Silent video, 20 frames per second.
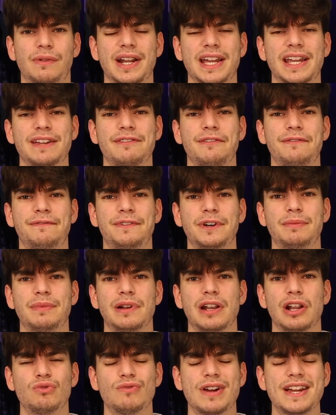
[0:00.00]
When I give a film a
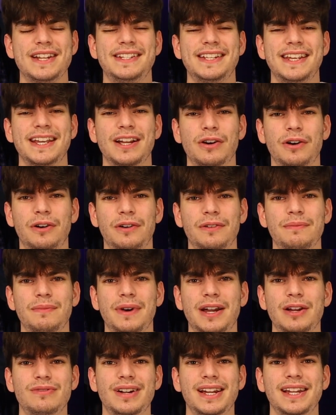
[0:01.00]
low rating on
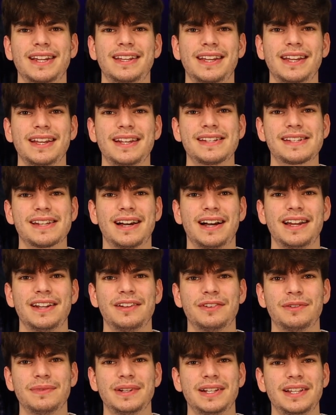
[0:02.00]
my rankings, I
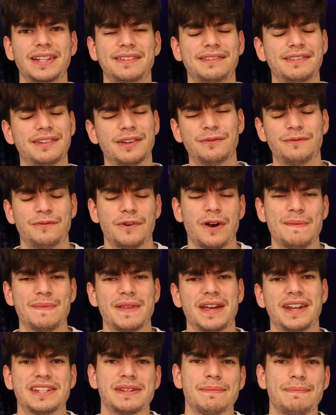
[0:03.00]
normally confirm
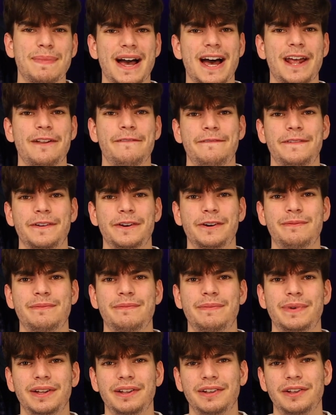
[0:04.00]
that it's a bad film,
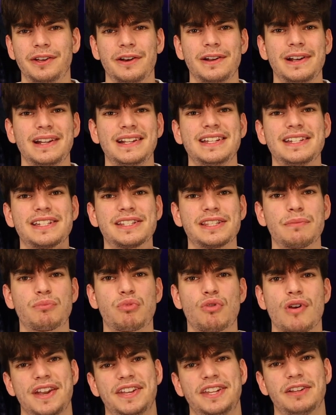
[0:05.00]
but not only is The
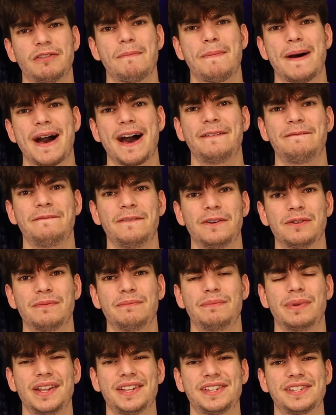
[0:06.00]
Predator a bad film,
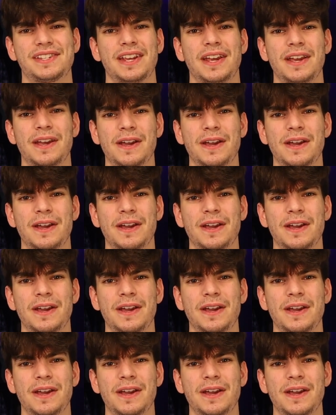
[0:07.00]
but it's